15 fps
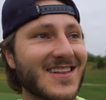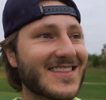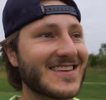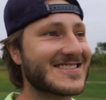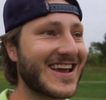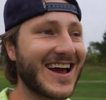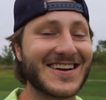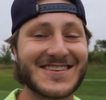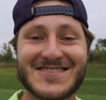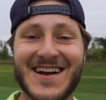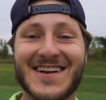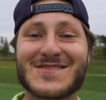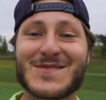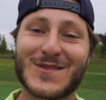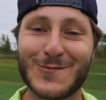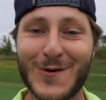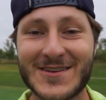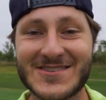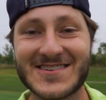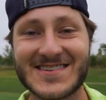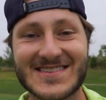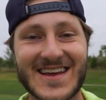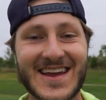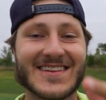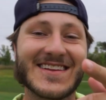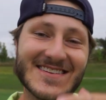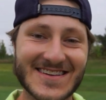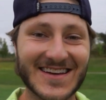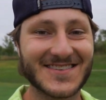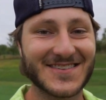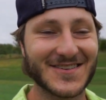these kind of shots with the wedge in his hand. Let's get